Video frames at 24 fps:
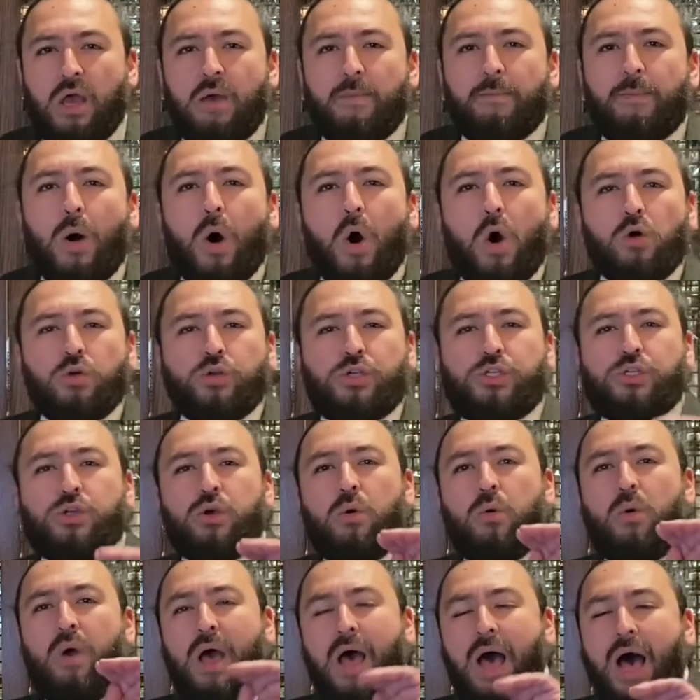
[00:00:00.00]
but
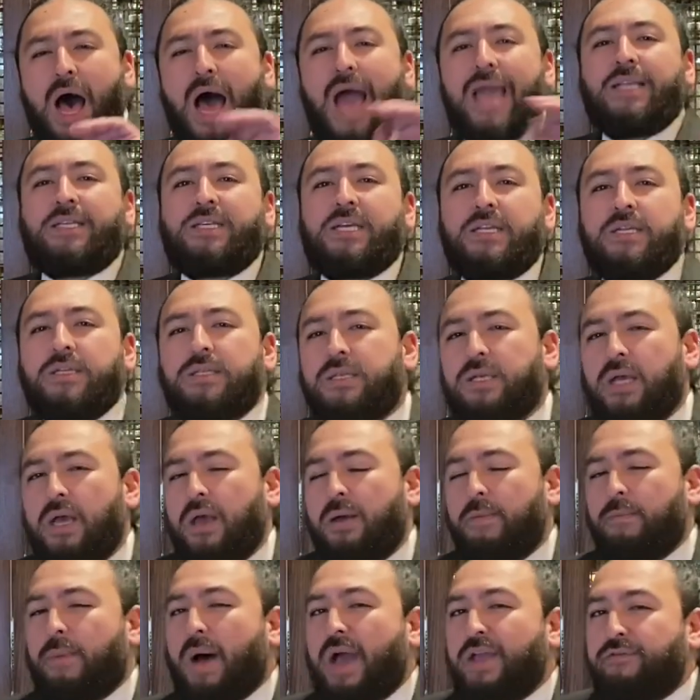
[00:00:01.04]
also heightened
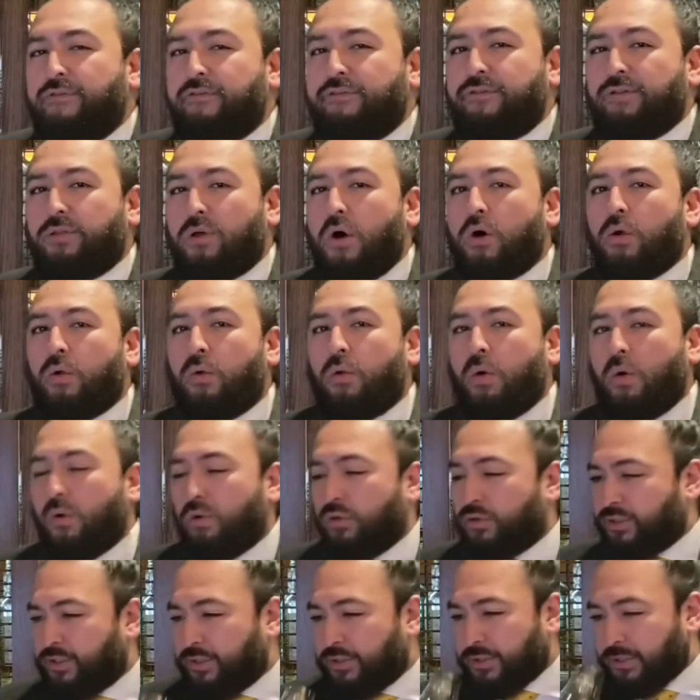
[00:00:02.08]
by floral
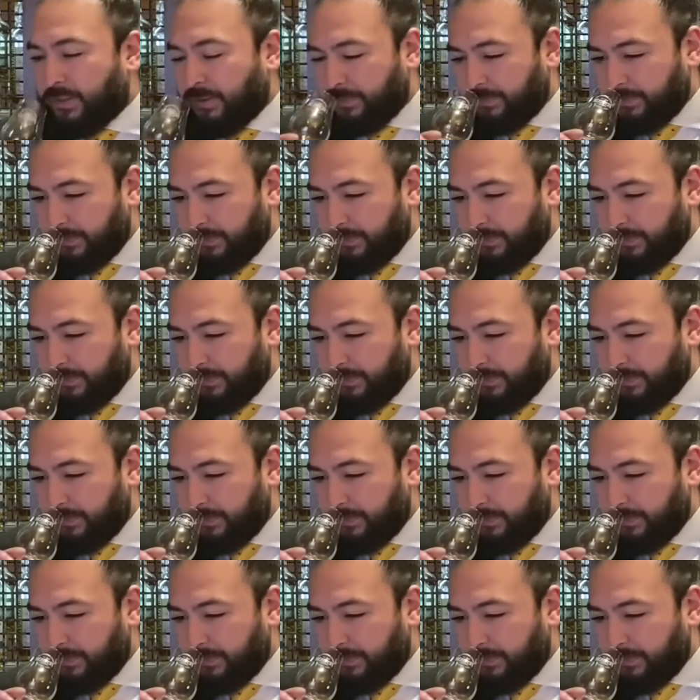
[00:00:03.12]
orchard.